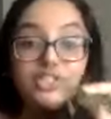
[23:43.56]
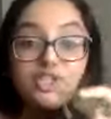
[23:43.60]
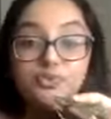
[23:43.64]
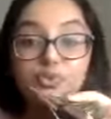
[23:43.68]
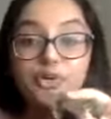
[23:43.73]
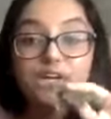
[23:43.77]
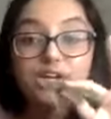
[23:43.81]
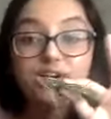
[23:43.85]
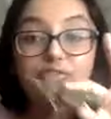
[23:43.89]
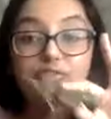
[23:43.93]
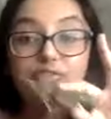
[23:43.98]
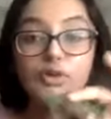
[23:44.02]

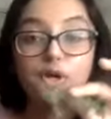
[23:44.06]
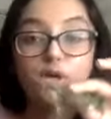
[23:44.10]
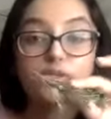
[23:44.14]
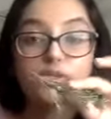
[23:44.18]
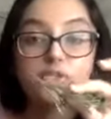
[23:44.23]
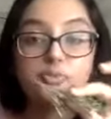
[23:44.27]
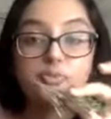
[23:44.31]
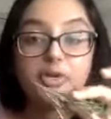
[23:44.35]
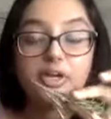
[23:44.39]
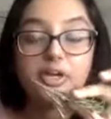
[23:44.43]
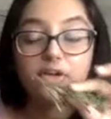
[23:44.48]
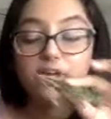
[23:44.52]
sprig of
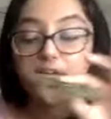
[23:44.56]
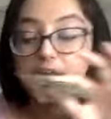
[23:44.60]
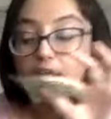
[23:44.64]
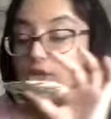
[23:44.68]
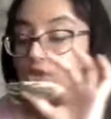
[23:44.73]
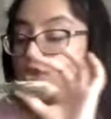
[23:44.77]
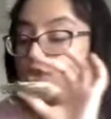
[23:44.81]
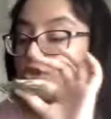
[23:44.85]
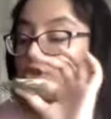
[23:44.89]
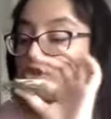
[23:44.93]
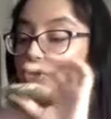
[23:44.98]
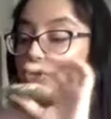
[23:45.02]

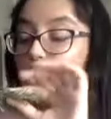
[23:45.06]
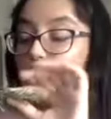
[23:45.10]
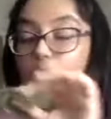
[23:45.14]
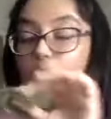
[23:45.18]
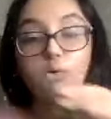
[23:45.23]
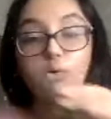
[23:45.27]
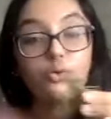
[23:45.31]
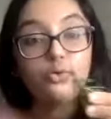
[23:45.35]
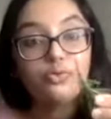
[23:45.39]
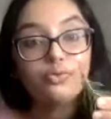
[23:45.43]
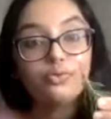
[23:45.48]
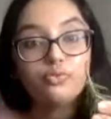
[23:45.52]
rosemary.
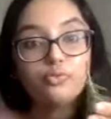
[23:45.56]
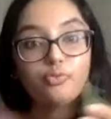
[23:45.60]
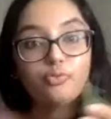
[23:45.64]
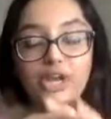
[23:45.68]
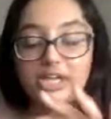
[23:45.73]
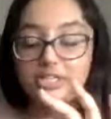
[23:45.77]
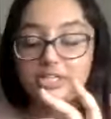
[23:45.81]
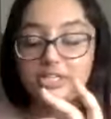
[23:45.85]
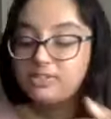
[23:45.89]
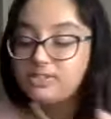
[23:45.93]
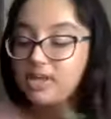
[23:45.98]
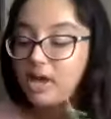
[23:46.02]
Don't
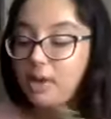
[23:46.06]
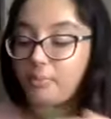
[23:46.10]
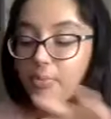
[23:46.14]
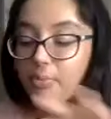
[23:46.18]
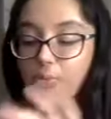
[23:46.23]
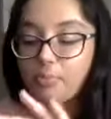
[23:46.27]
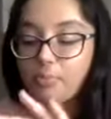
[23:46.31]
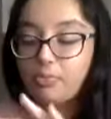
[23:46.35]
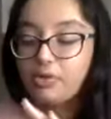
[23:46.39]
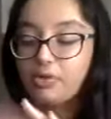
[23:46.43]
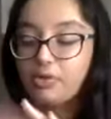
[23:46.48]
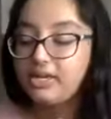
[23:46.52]
break this up
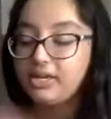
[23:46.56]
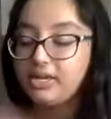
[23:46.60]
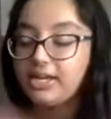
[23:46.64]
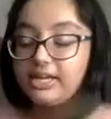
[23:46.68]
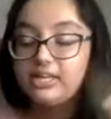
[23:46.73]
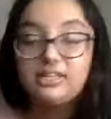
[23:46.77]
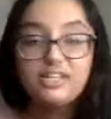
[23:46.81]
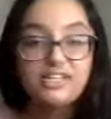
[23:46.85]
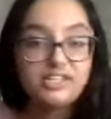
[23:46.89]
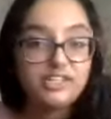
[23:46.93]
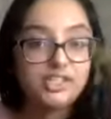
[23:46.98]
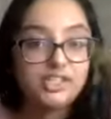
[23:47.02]
or put it
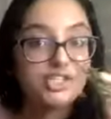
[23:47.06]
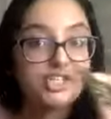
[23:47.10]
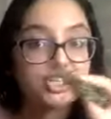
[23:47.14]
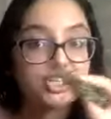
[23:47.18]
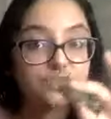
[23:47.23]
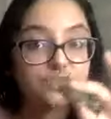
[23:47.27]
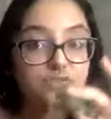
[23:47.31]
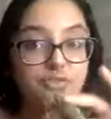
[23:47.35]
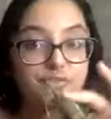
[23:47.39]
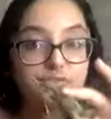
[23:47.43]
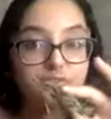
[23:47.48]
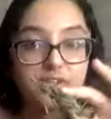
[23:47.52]
in. This is
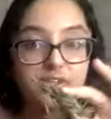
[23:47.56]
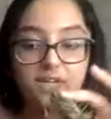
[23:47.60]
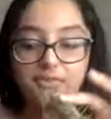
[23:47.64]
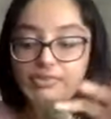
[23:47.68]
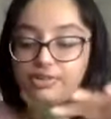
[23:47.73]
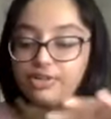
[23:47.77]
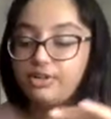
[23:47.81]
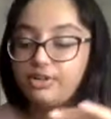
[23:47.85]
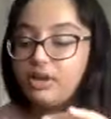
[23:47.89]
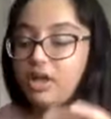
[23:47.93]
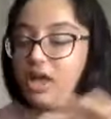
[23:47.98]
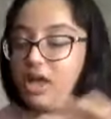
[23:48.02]
just for
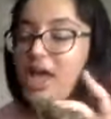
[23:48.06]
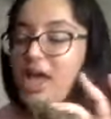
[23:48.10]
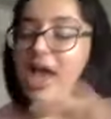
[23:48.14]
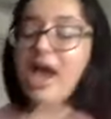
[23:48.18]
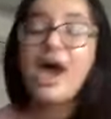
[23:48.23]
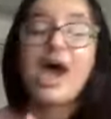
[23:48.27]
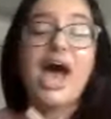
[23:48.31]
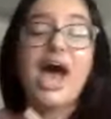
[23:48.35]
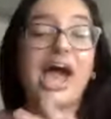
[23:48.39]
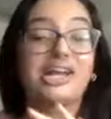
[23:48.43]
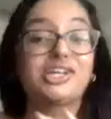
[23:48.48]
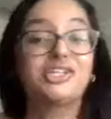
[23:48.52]
flavor.
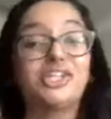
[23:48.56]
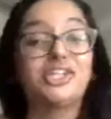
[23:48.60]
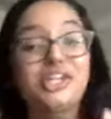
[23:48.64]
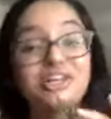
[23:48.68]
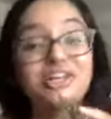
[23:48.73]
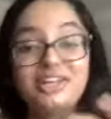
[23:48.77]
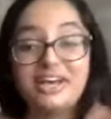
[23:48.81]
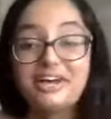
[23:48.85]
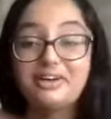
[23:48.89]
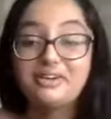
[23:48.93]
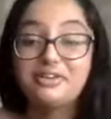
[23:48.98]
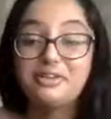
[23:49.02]
Actually,
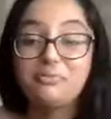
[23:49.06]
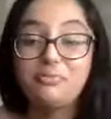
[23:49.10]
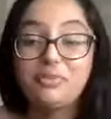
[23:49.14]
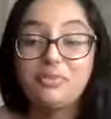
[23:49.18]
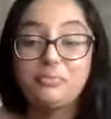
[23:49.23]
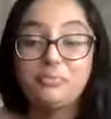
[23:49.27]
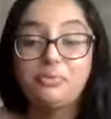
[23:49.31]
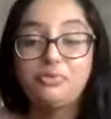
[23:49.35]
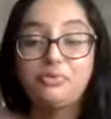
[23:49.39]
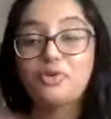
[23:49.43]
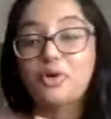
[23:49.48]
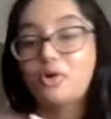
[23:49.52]
Italian
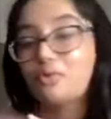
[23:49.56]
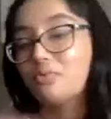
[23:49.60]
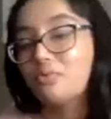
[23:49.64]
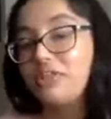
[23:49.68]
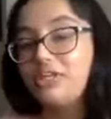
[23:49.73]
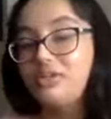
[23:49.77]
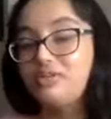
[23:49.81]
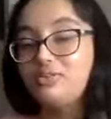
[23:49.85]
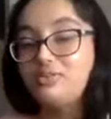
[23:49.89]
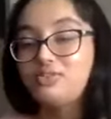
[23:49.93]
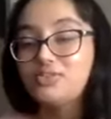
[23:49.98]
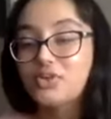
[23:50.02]
people don't really
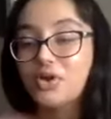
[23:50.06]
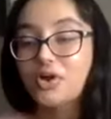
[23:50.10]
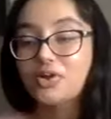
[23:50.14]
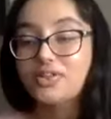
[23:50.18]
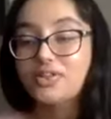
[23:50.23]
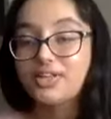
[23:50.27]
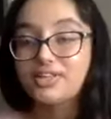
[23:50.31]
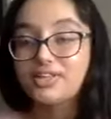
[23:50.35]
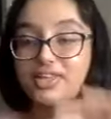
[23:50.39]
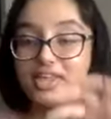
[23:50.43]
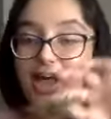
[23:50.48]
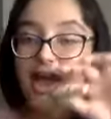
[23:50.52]
use
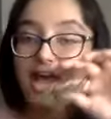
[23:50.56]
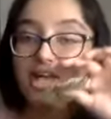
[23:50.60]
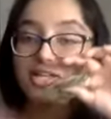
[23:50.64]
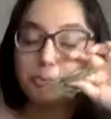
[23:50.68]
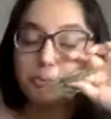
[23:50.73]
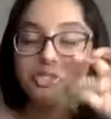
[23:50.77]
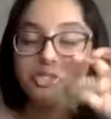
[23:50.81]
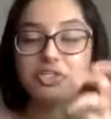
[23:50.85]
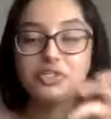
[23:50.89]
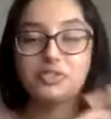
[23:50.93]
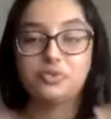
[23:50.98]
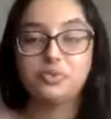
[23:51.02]
garlic as
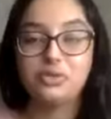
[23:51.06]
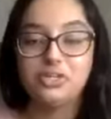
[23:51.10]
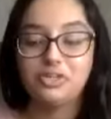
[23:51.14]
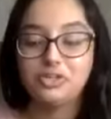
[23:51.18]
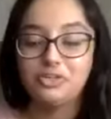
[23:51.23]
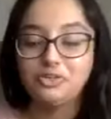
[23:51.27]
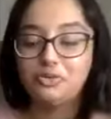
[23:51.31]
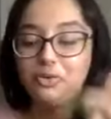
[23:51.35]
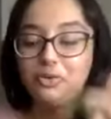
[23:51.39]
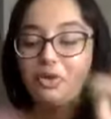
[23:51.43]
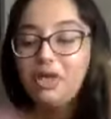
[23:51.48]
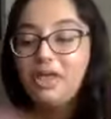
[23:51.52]
much as we
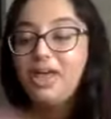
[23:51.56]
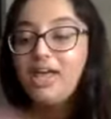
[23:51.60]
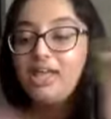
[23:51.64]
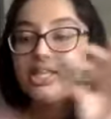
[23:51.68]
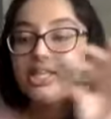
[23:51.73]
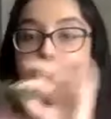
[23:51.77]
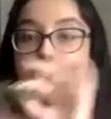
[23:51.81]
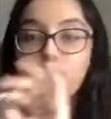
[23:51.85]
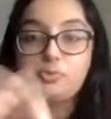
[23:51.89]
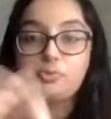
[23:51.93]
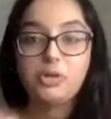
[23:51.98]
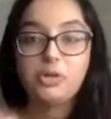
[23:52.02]
do.
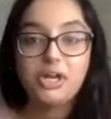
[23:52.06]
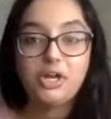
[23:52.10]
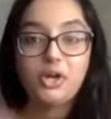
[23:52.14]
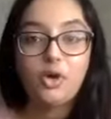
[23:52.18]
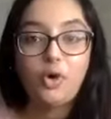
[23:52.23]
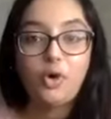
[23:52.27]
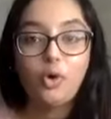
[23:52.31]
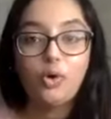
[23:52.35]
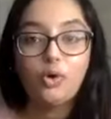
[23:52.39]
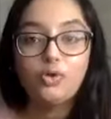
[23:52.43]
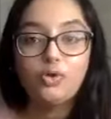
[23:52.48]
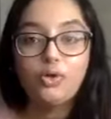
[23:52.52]
They just put in a
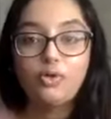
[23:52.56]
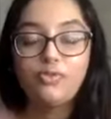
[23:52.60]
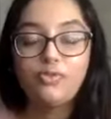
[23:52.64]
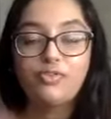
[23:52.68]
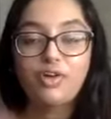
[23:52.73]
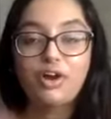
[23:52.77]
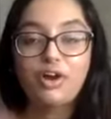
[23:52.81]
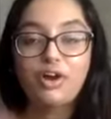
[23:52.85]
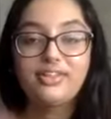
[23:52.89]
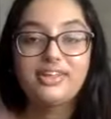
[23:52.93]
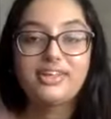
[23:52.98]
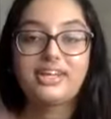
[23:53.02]
whole clove of
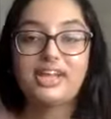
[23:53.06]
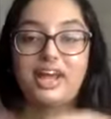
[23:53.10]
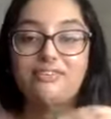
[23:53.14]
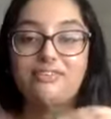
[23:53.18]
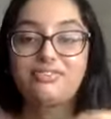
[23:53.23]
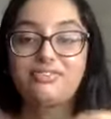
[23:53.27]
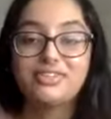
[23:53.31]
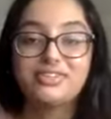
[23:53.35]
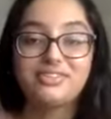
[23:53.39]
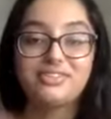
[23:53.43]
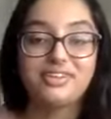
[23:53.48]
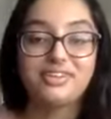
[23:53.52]
garlic, and
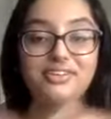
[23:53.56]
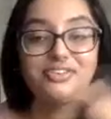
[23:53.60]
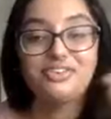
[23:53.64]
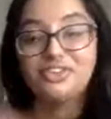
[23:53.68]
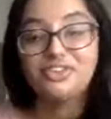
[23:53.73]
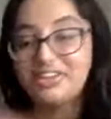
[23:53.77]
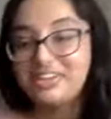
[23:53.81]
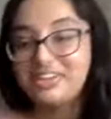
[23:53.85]
after it's done